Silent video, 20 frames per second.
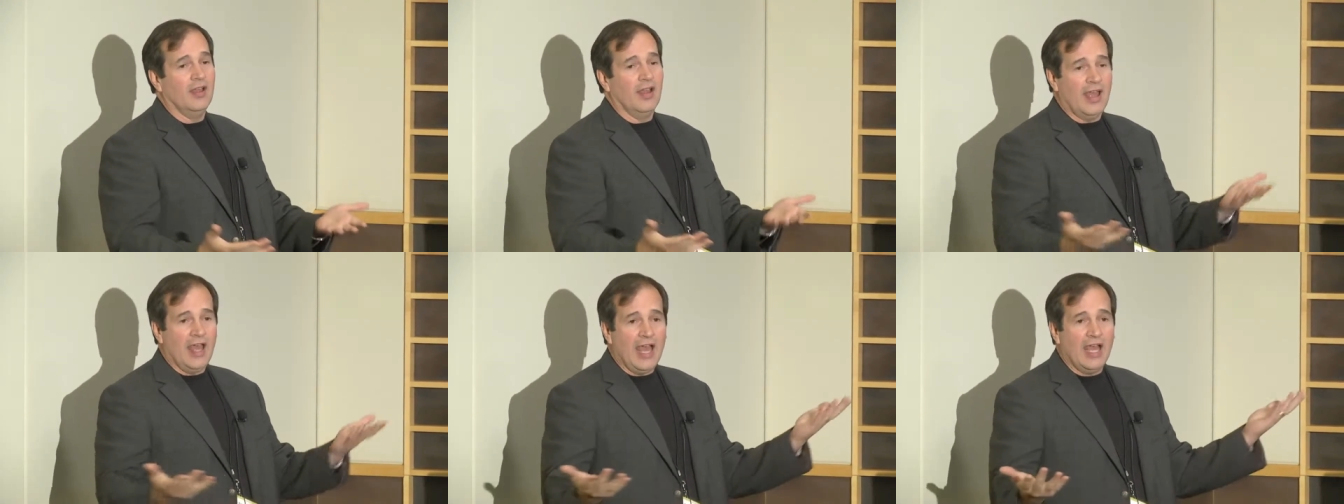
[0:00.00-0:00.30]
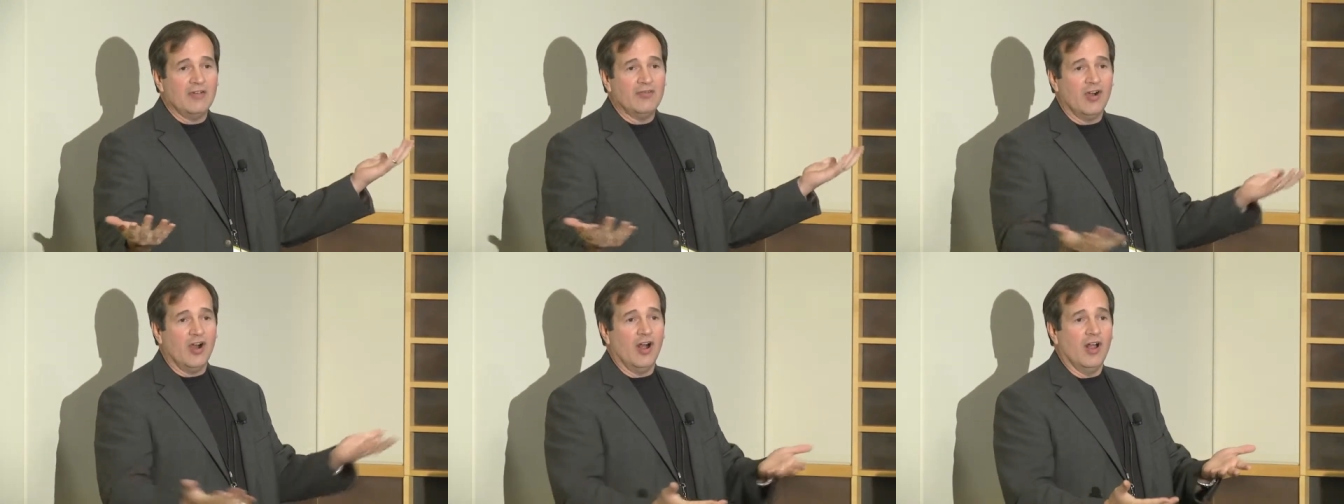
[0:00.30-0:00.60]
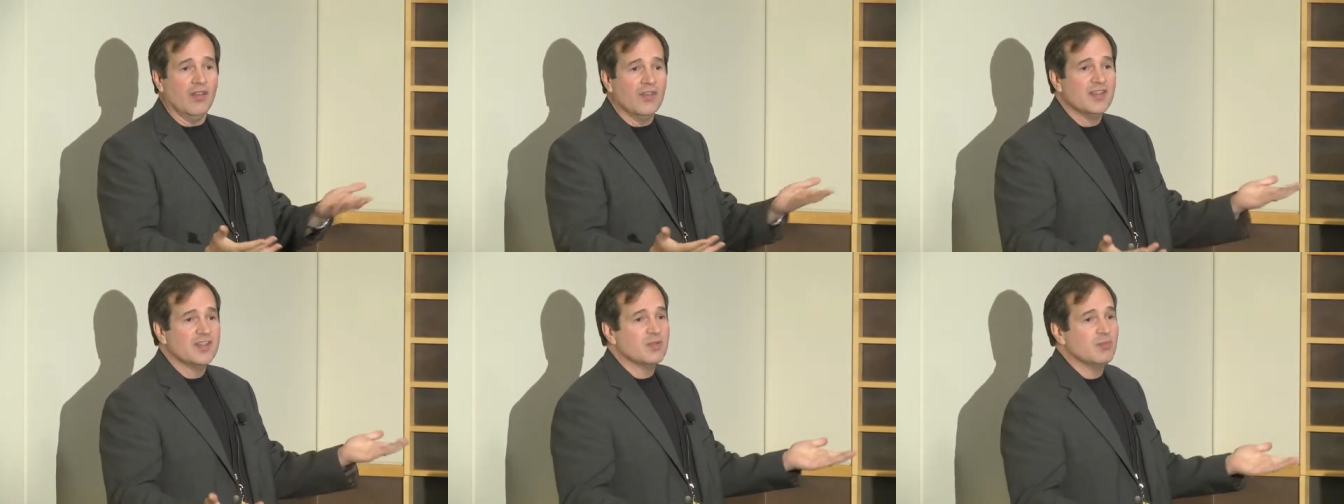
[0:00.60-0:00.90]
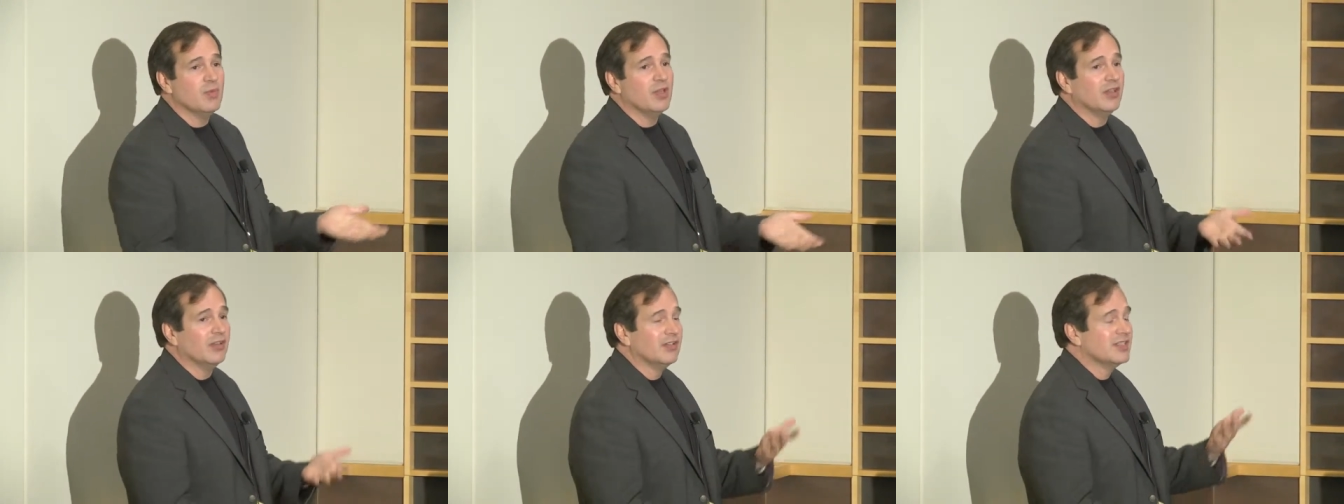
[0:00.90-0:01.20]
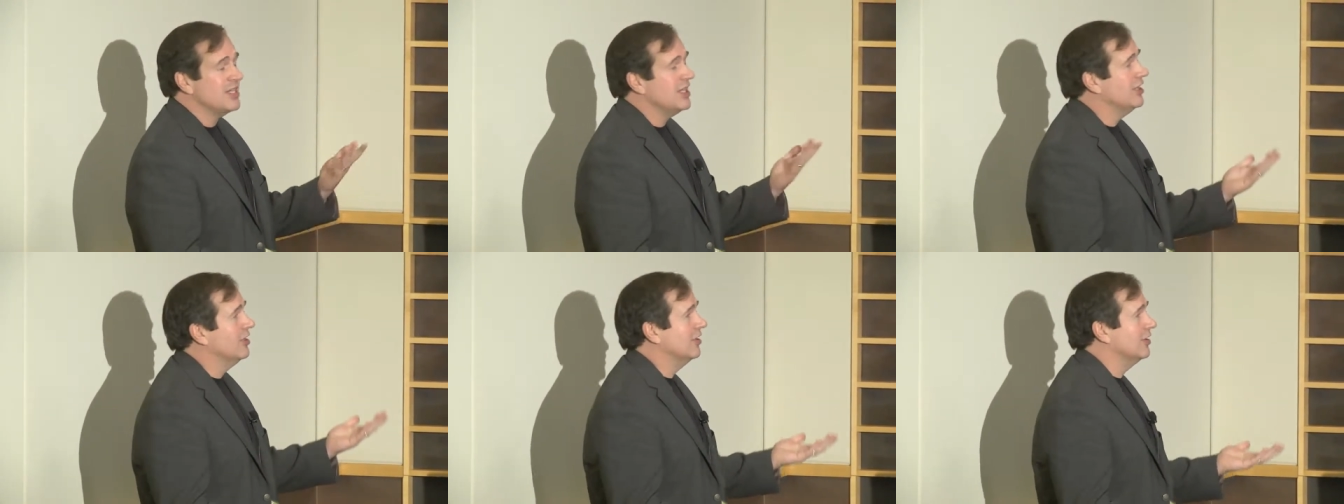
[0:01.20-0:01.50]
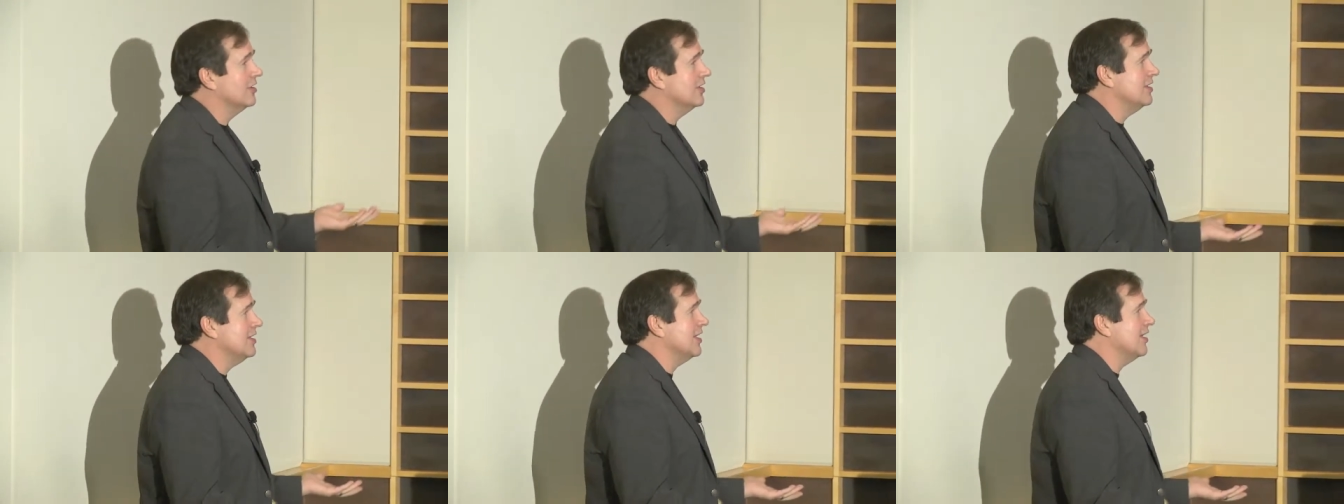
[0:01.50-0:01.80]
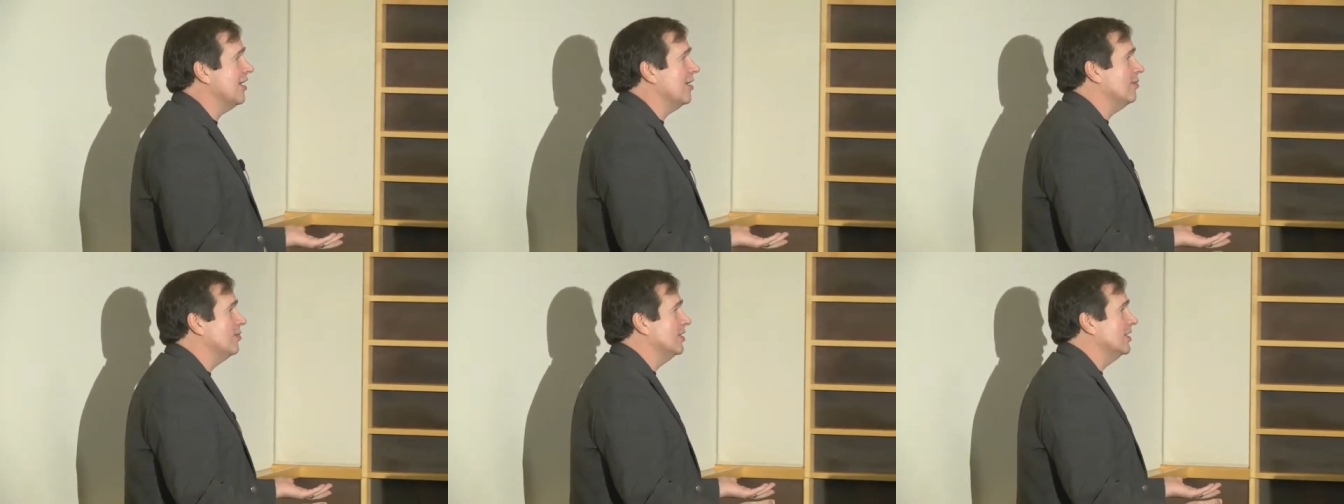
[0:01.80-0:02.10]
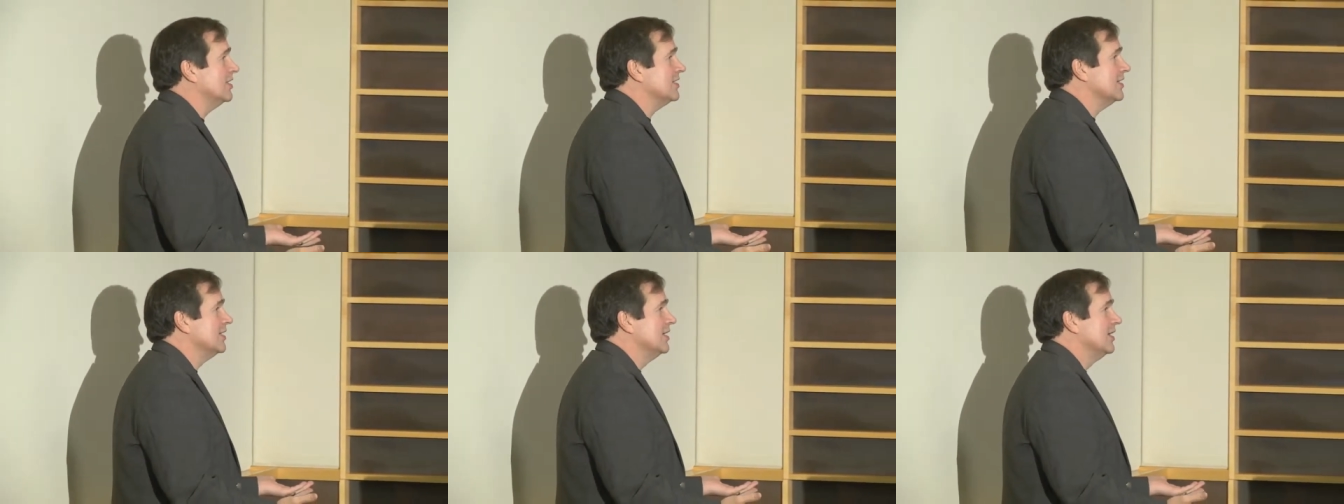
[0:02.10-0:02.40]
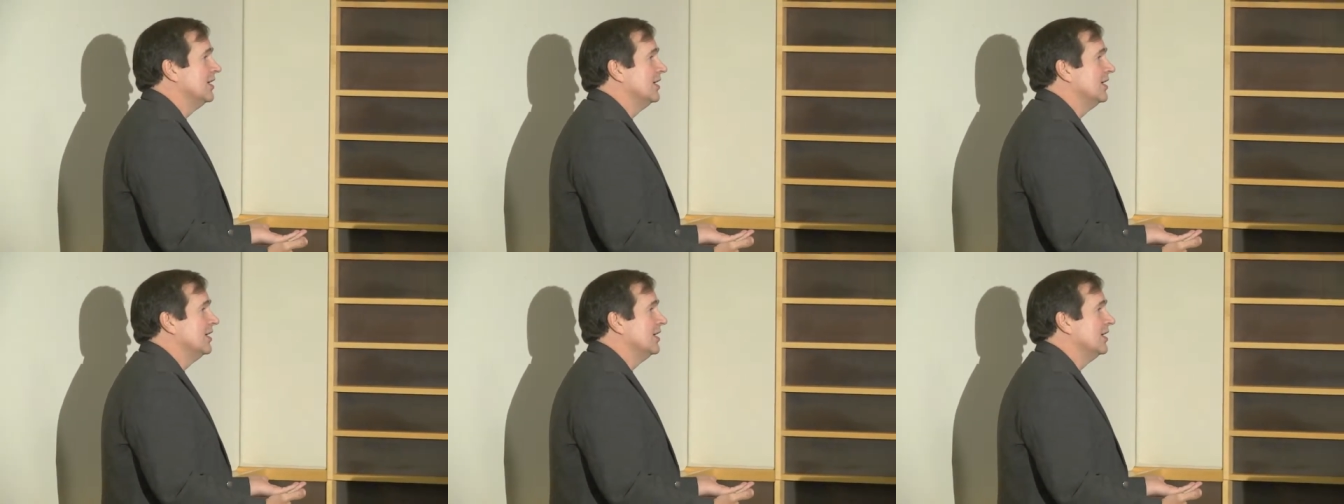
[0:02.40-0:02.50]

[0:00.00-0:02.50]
have all this middle tier to decouple it.